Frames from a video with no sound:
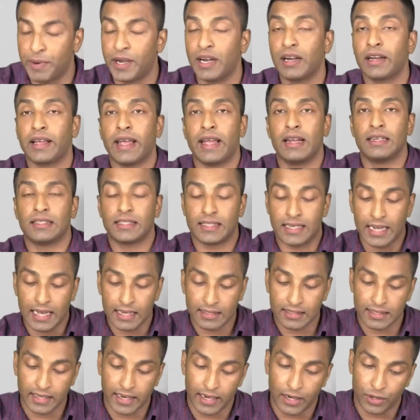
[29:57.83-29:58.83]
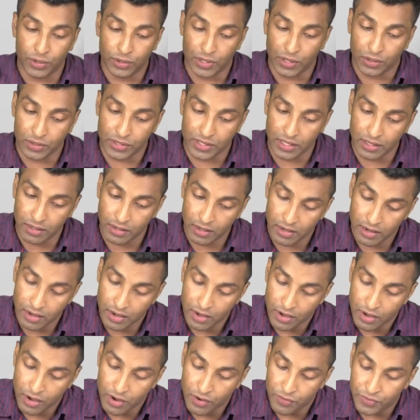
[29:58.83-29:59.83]
capital gains tax, in
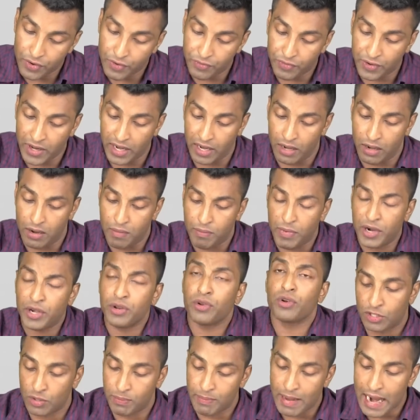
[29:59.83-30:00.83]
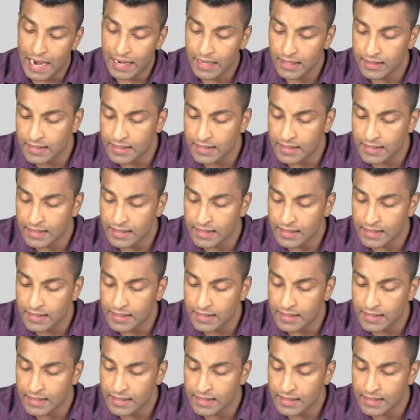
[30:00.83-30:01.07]
2015. So